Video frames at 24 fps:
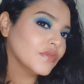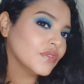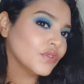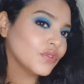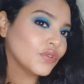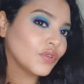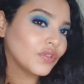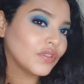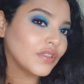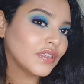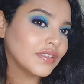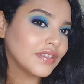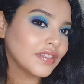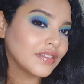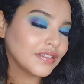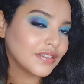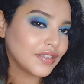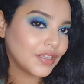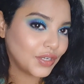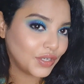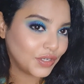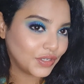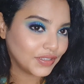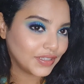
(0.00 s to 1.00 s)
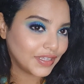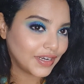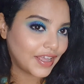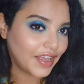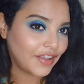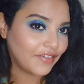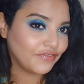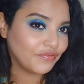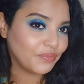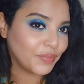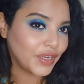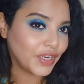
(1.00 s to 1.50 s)
So this is the look that
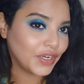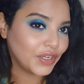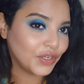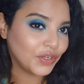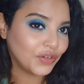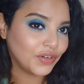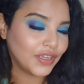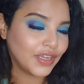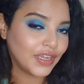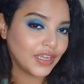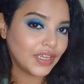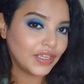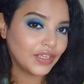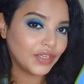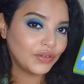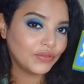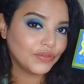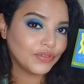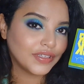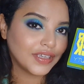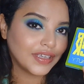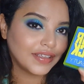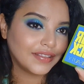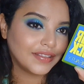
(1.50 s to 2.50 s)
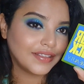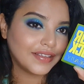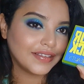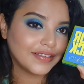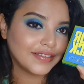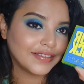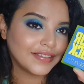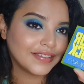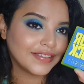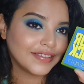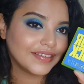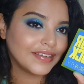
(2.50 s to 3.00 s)
I've made today using
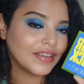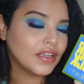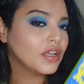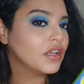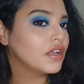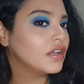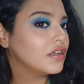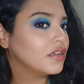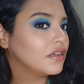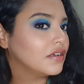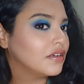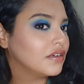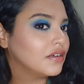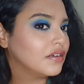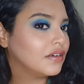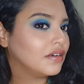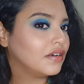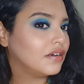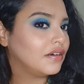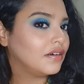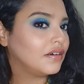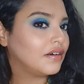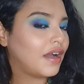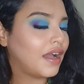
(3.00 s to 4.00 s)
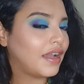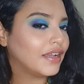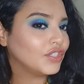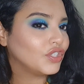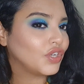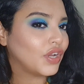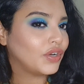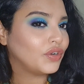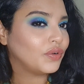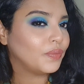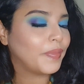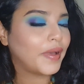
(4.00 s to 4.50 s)
this
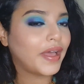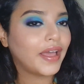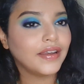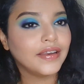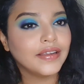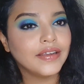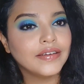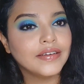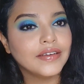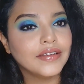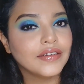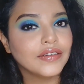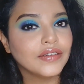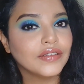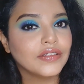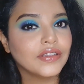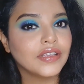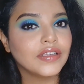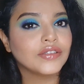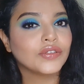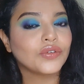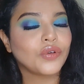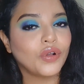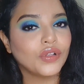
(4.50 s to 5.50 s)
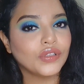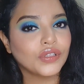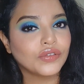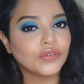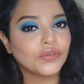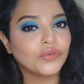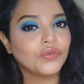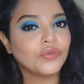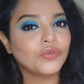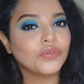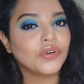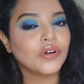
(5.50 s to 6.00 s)
eyeshadow palette. There's
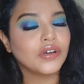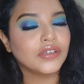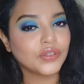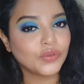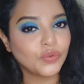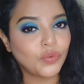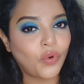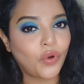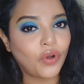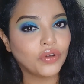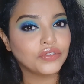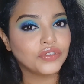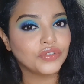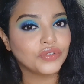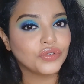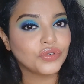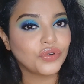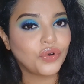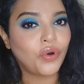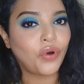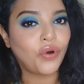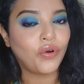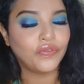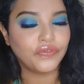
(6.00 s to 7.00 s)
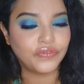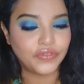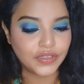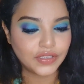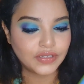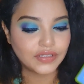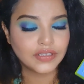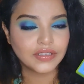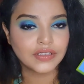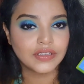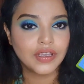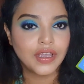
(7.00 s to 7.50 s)
also a swatch of
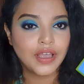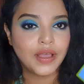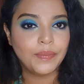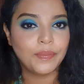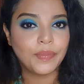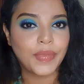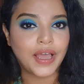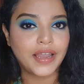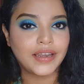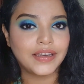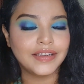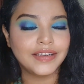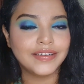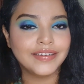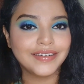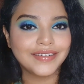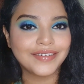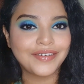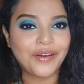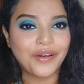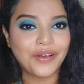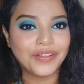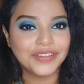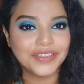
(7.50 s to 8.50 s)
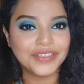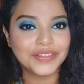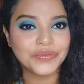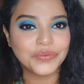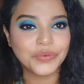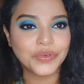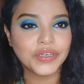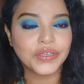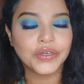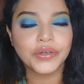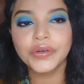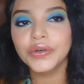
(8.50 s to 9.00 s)
this palette on this
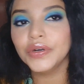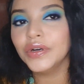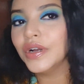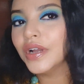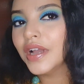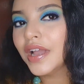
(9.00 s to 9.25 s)
video,